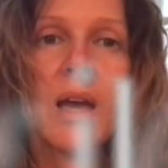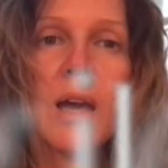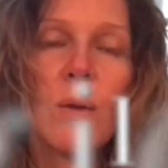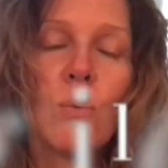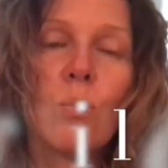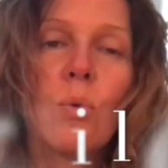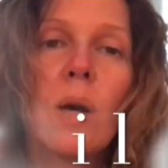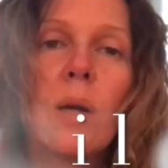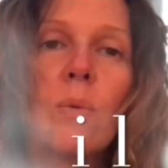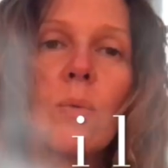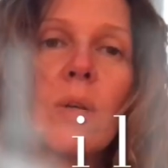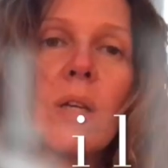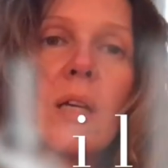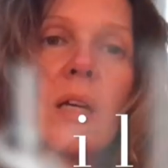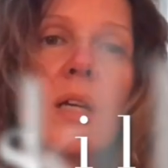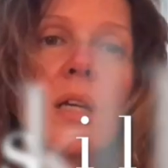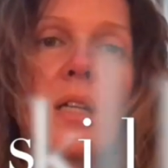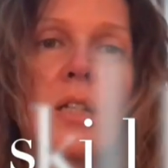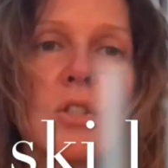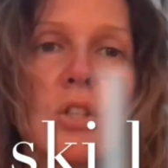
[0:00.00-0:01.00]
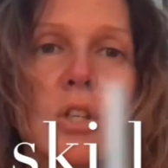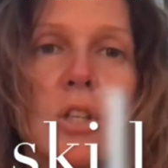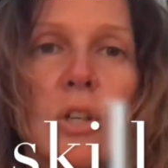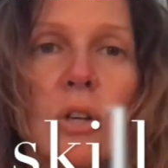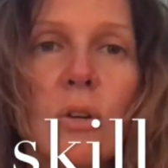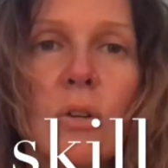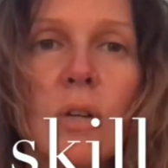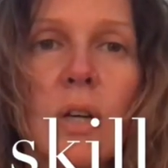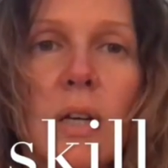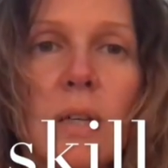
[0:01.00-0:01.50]
And when we get into
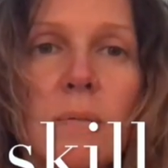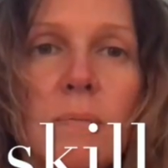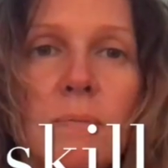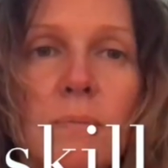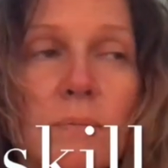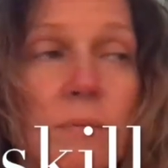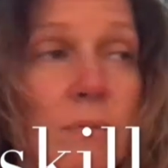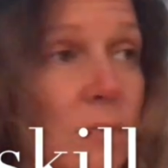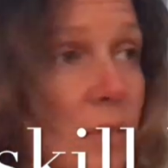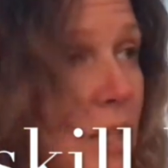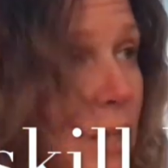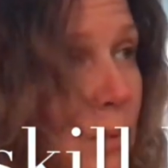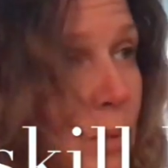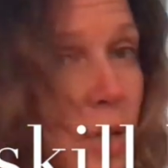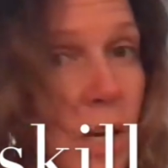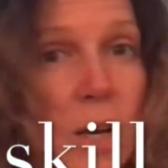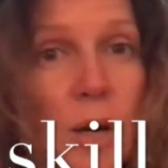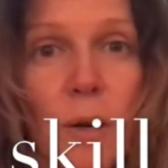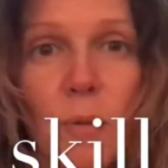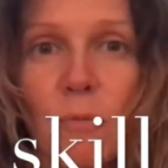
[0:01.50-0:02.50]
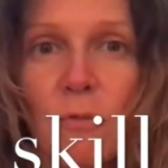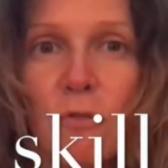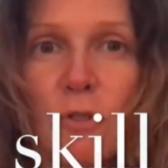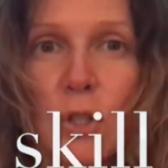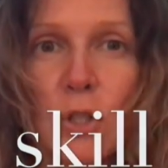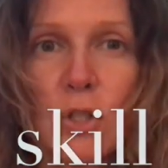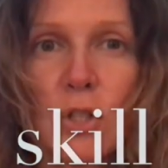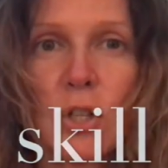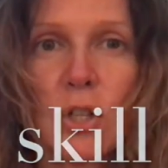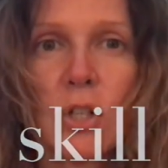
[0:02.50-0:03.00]
yoga, there we are,
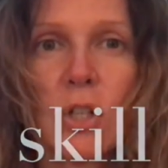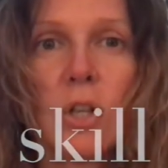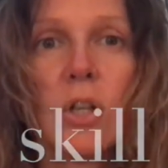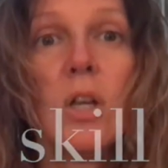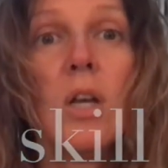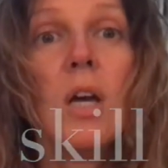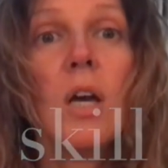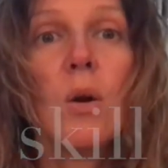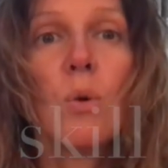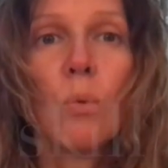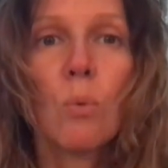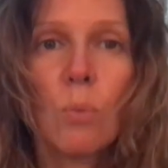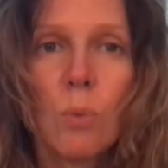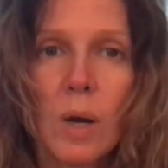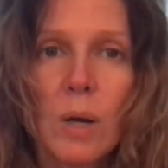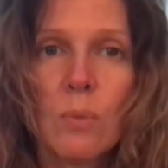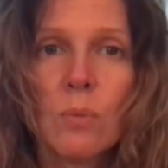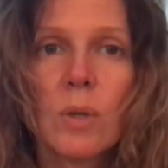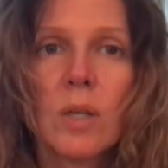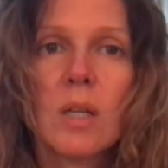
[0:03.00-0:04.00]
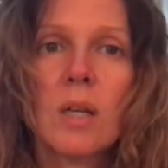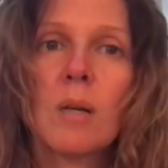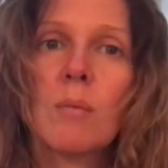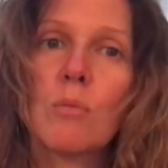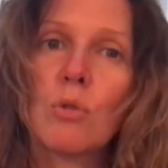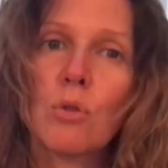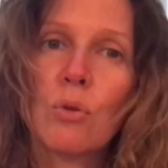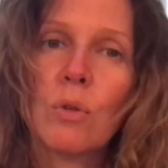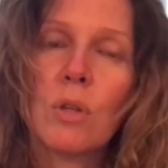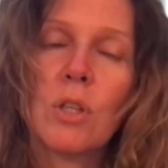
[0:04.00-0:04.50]
full circle. When we come
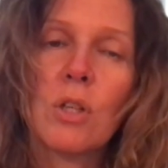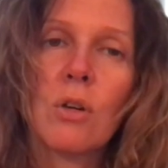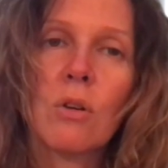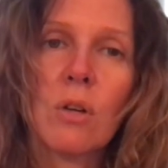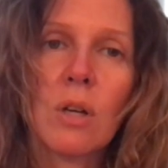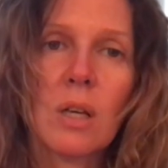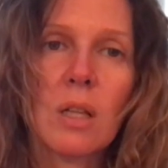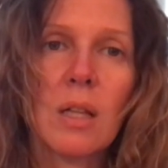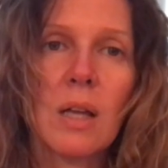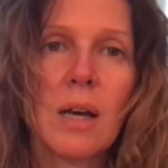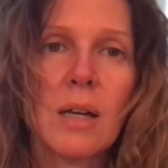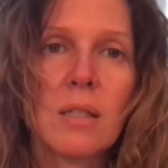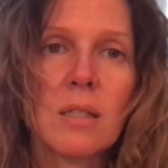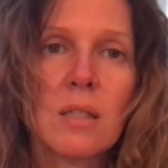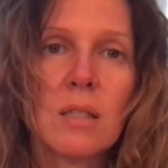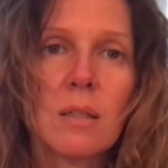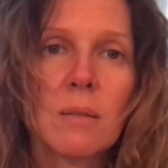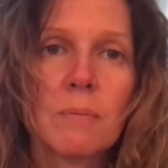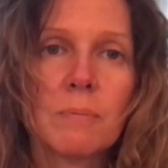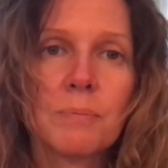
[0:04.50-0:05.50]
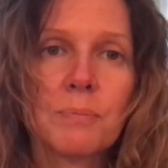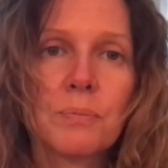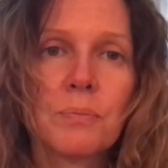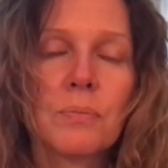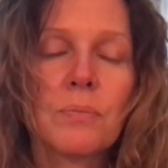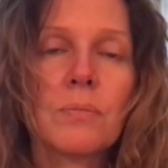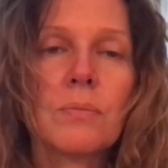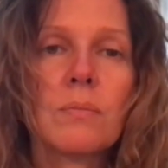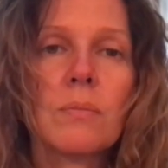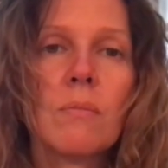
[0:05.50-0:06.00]
to a yoga class,
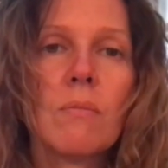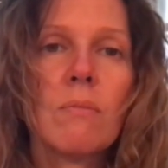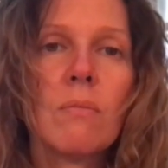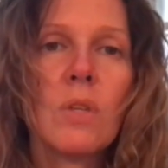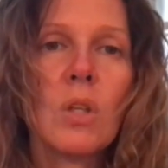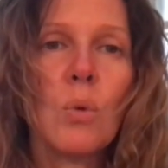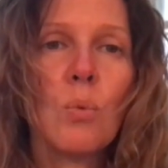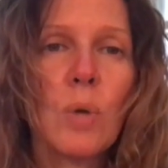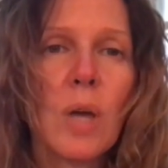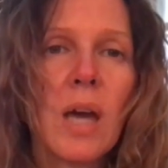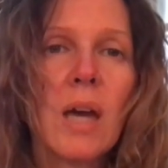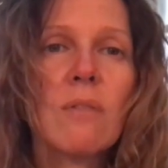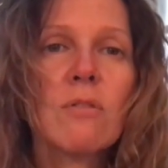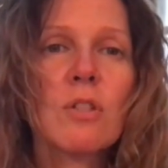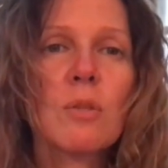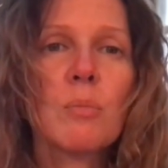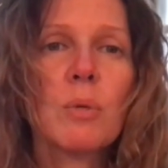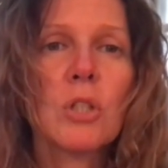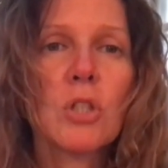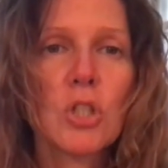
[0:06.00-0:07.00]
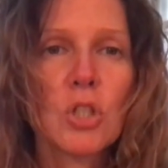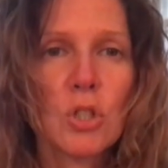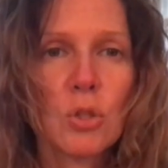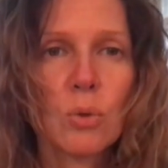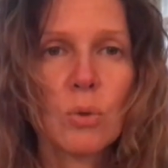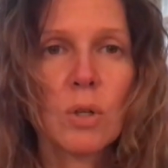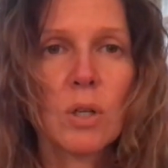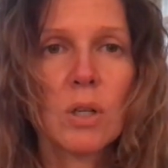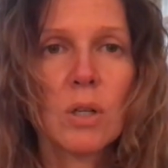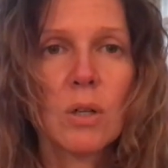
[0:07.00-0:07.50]
we have to be
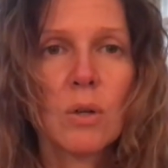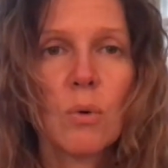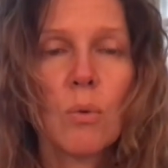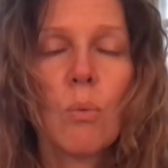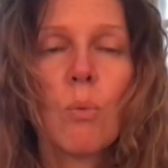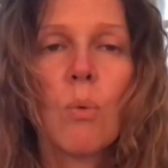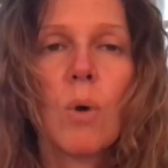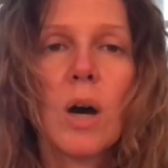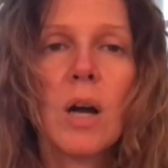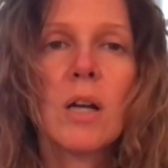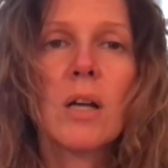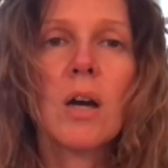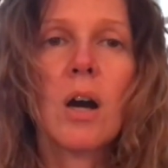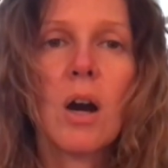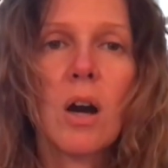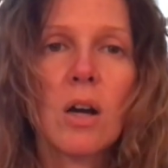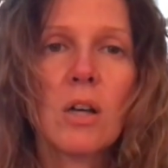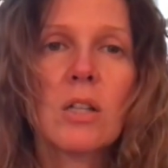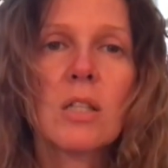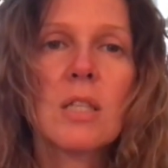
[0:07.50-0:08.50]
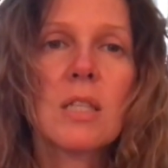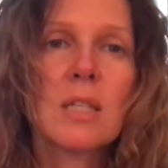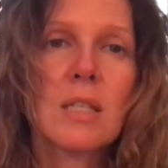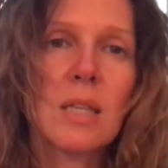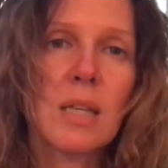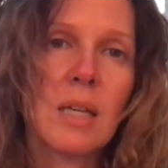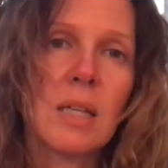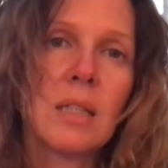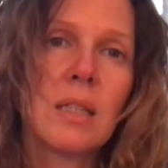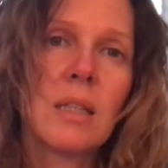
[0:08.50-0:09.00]
sure what our
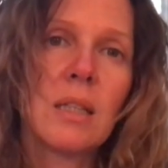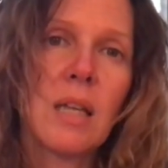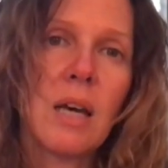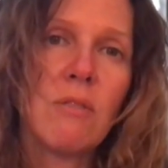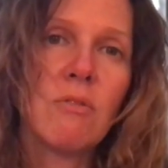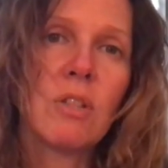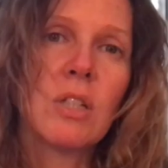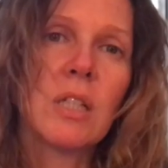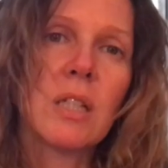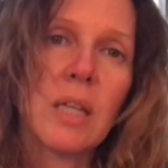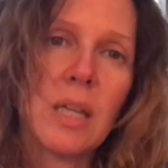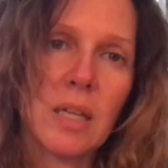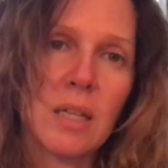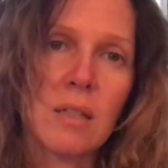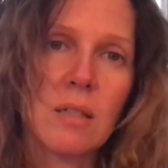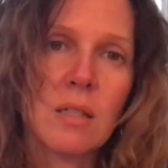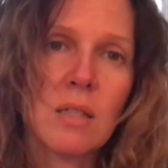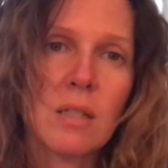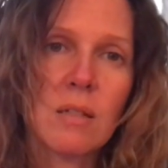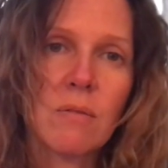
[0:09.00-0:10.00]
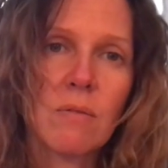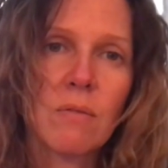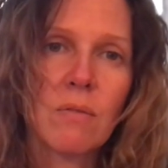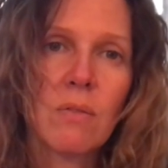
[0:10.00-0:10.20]
skill level is.